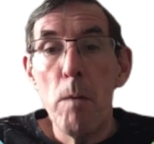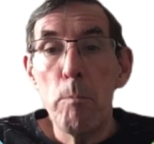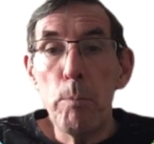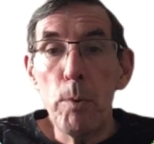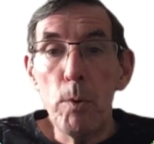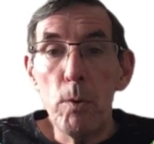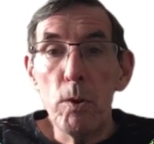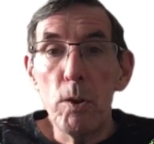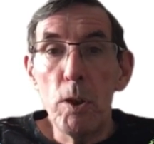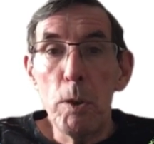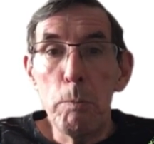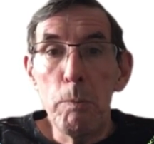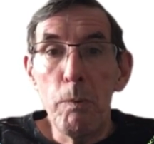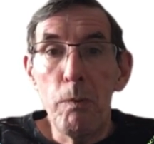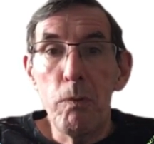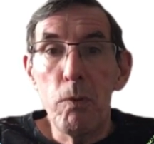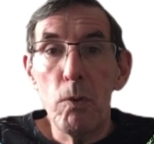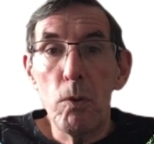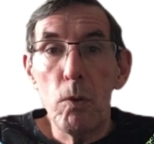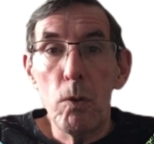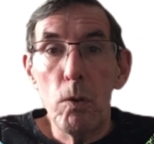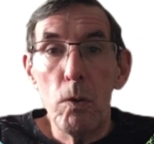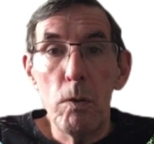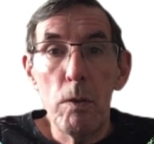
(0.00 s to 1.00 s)
Book number
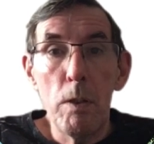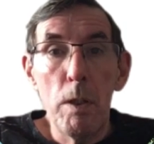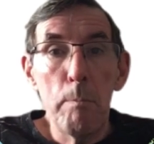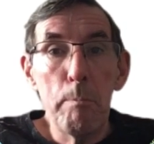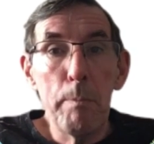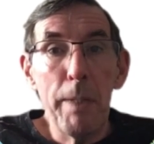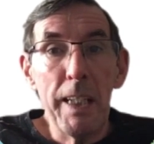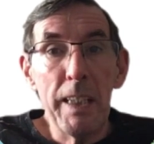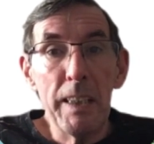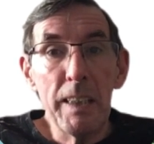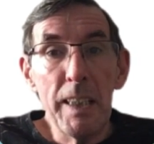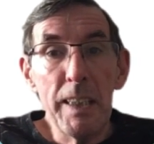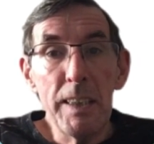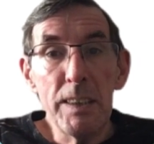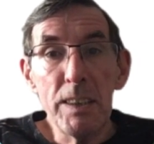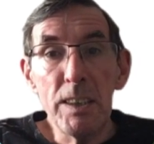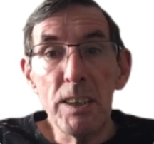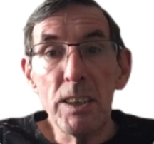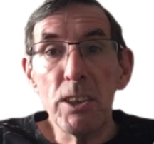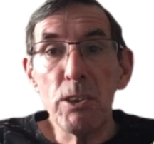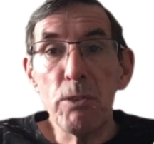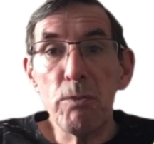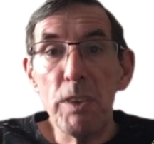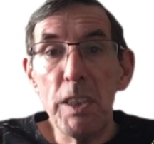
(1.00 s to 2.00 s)
4, My
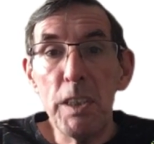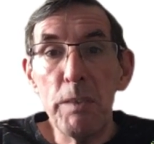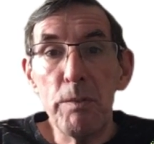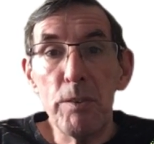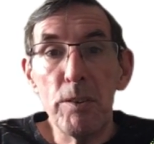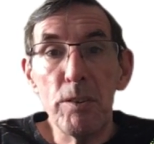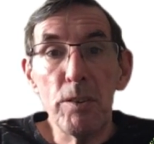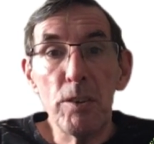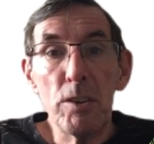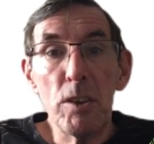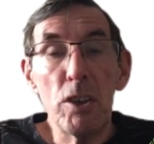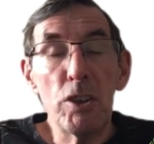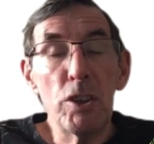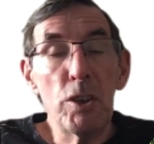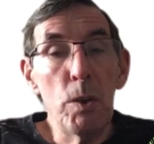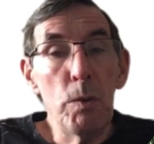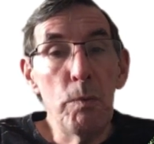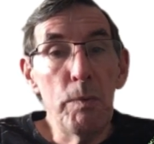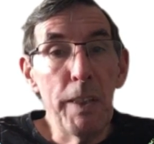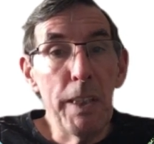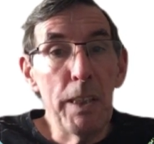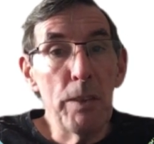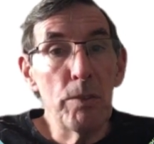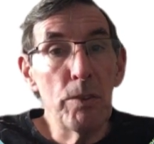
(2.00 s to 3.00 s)
Latest Grievance,
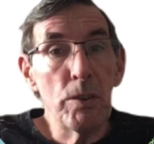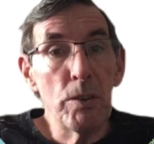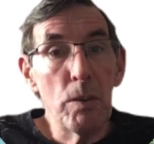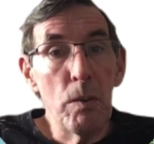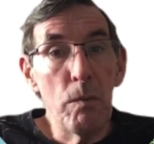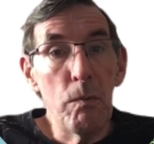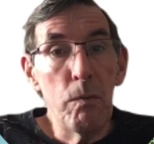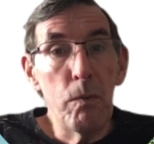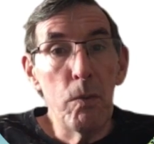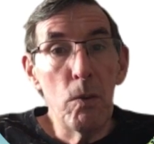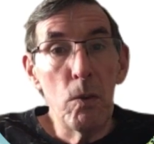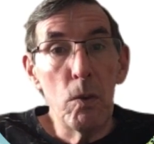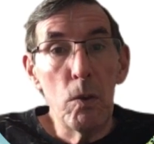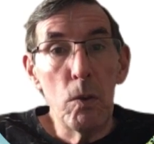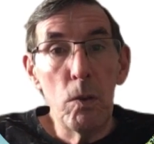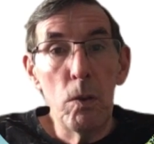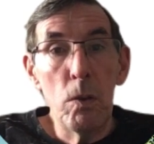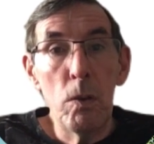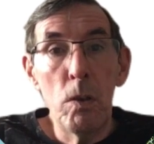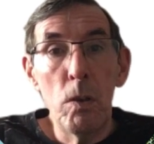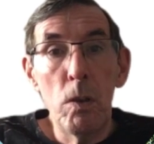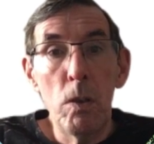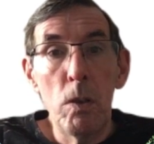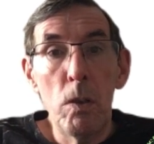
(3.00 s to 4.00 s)
2004.
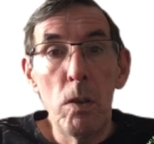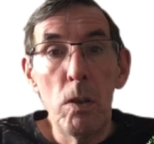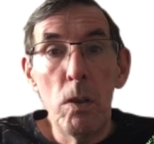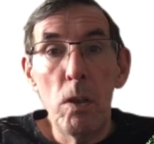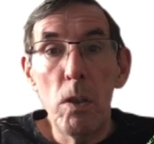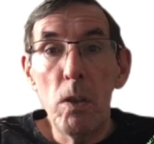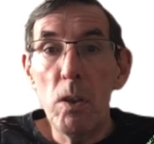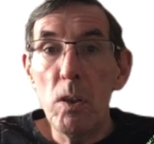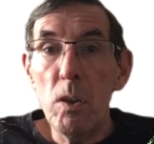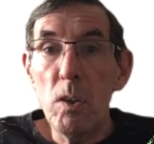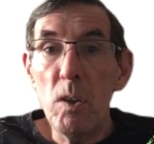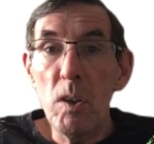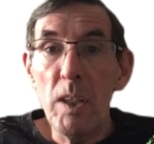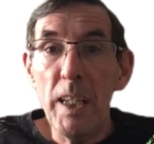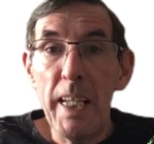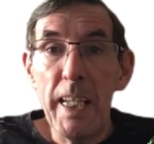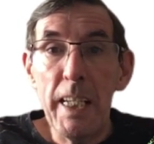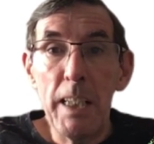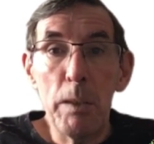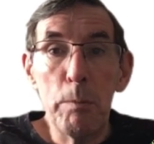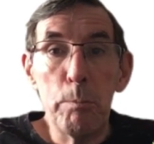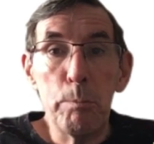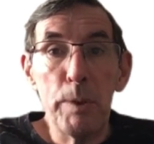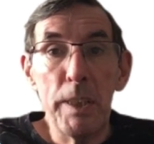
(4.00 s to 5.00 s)
All
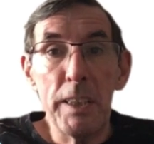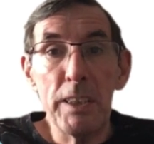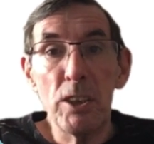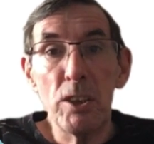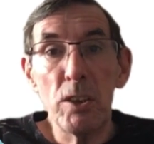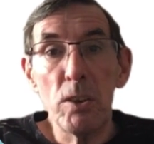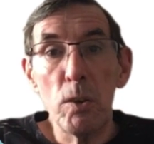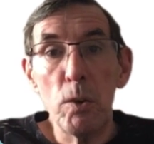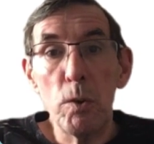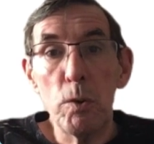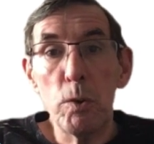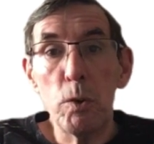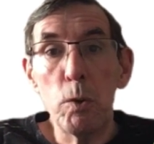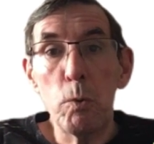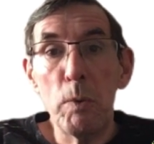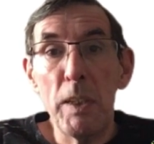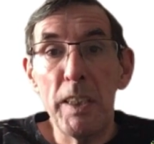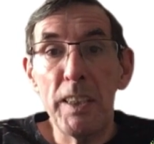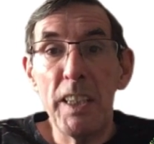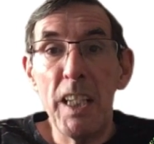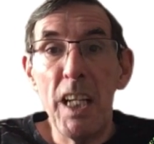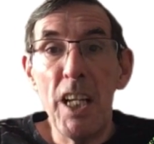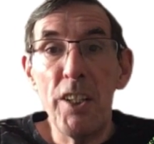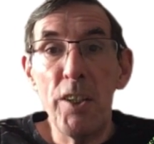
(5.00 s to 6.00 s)
hell breaks loose
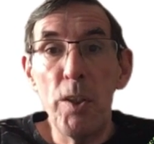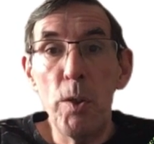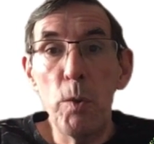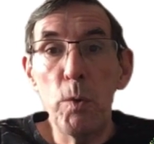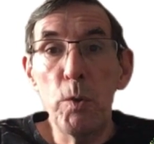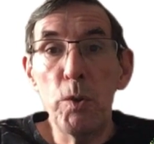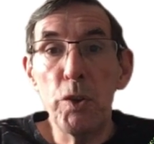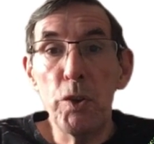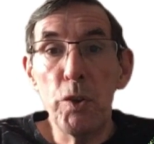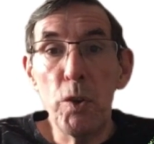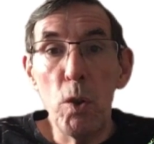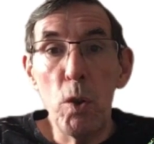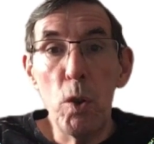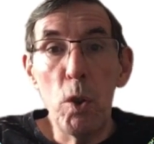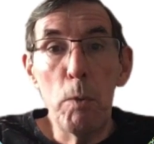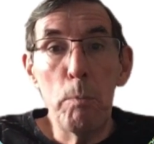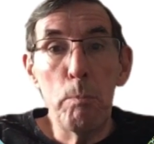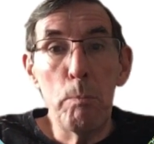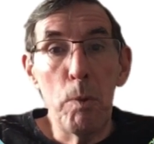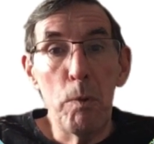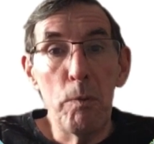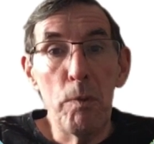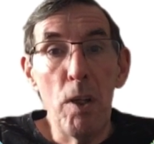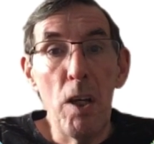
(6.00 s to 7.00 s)
when a new dorm
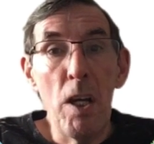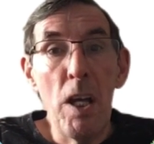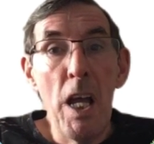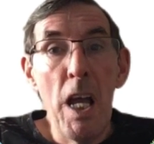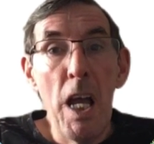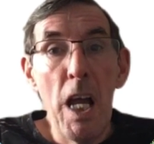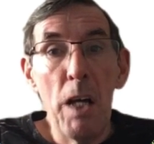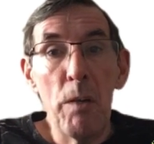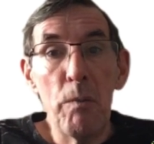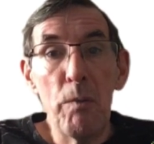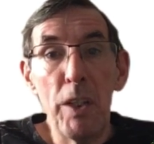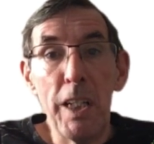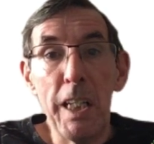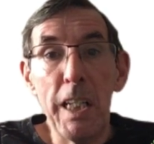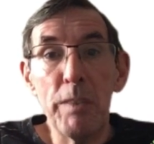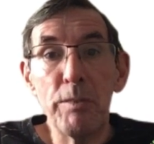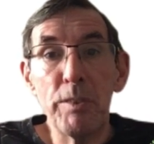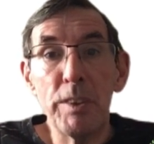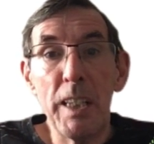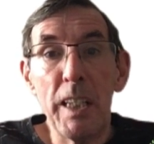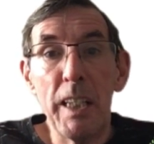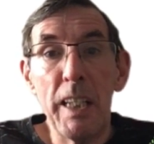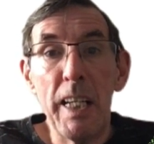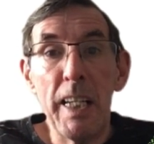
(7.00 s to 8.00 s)
mother
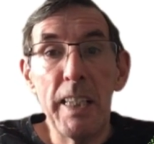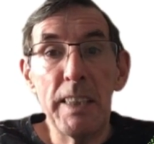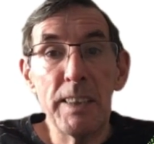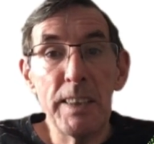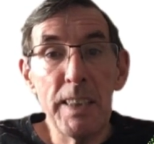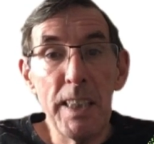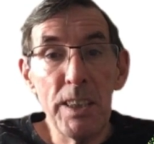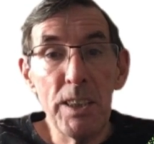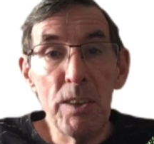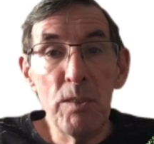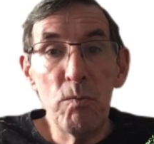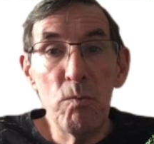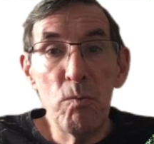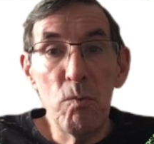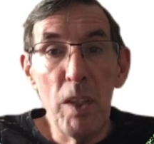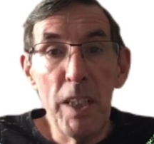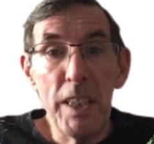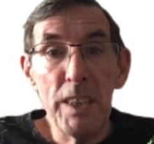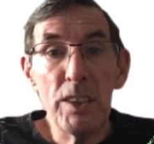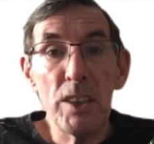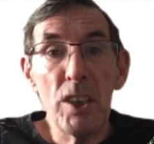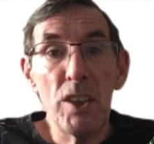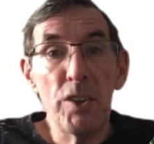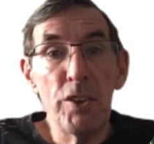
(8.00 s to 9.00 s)
arrives at a
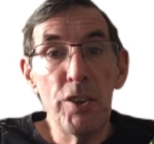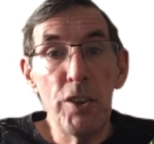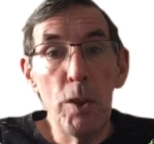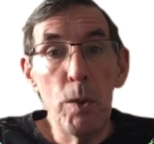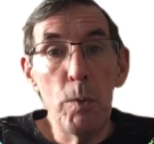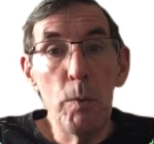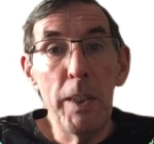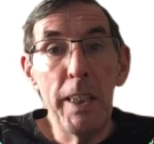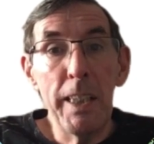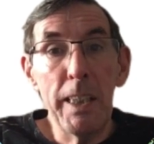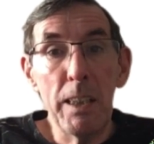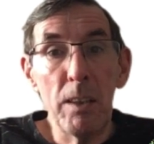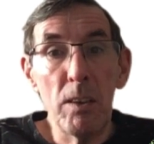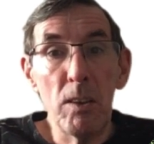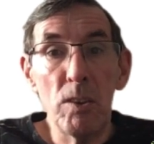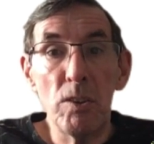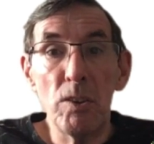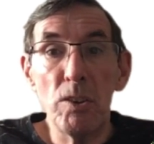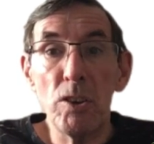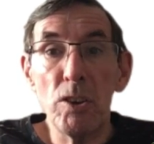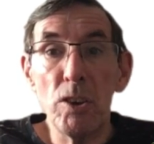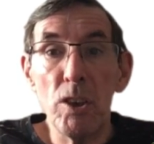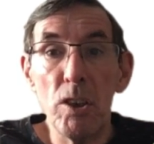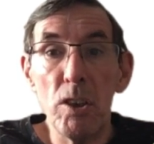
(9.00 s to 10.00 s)
second-rate New
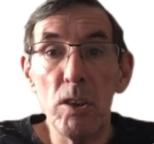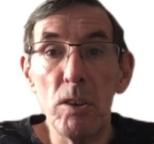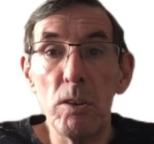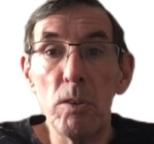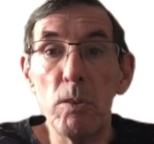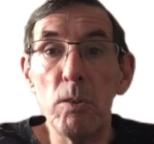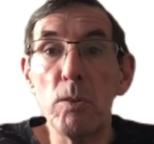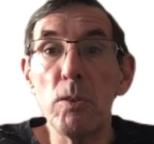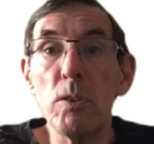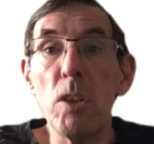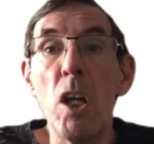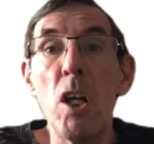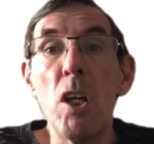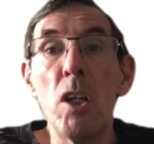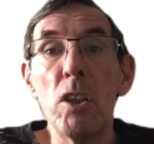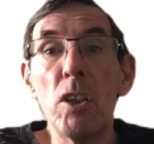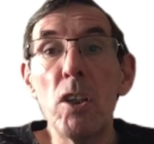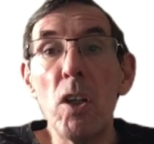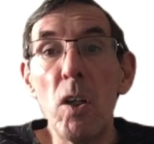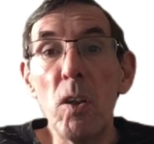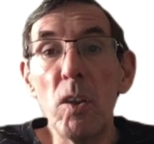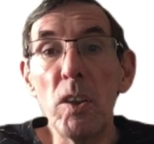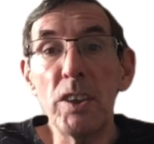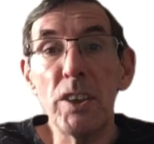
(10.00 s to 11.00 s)
England girls'
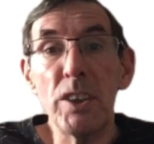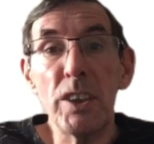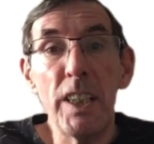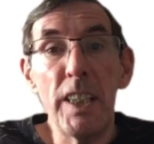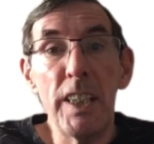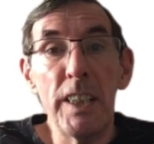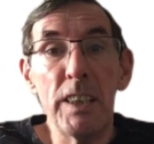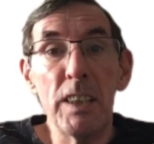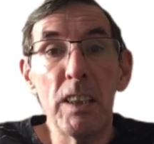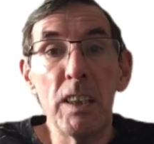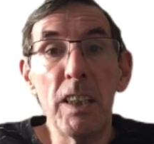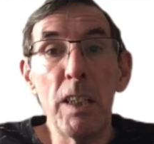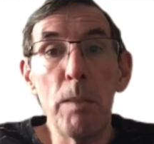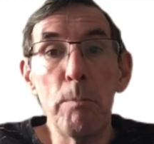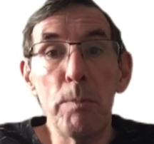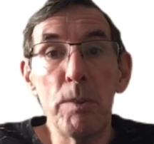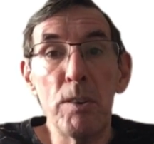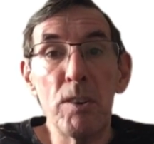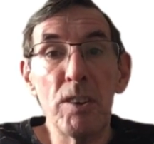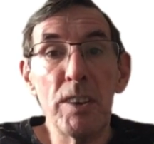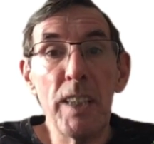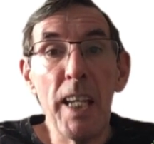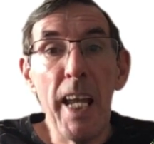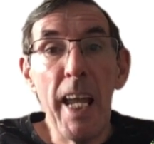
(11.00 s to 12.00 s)
college in
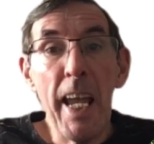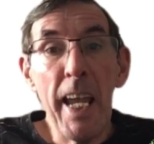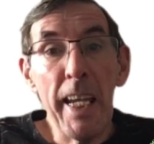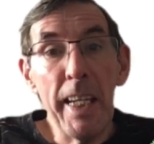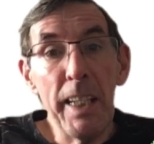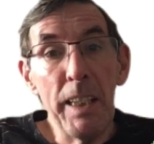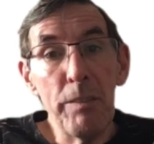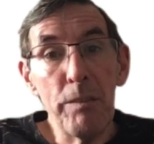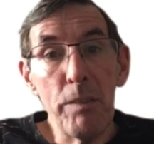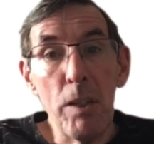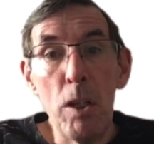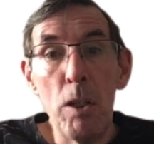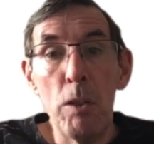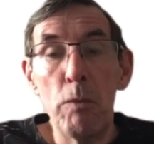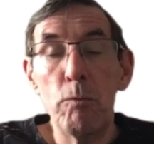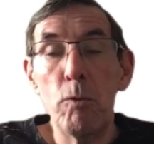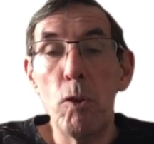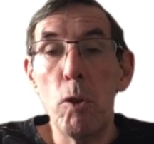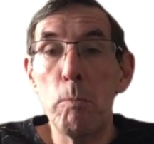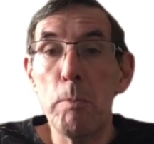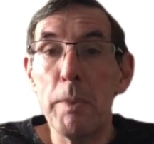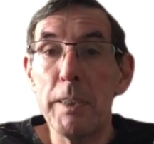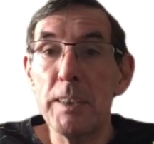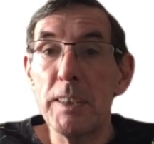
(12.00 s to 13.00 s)
Lipman's hate
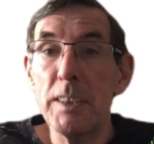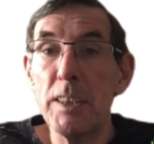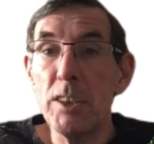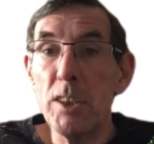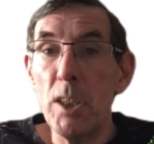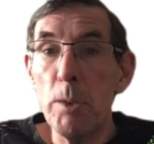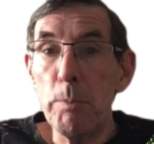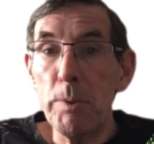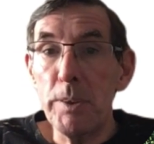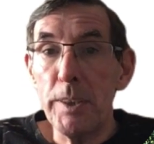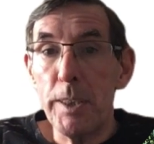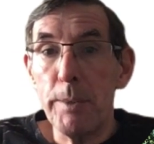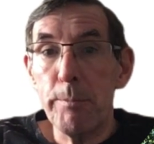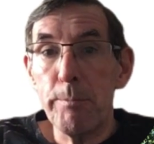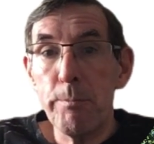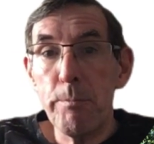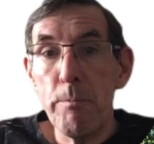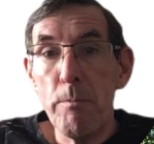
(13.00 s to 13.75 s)
romantic comedy.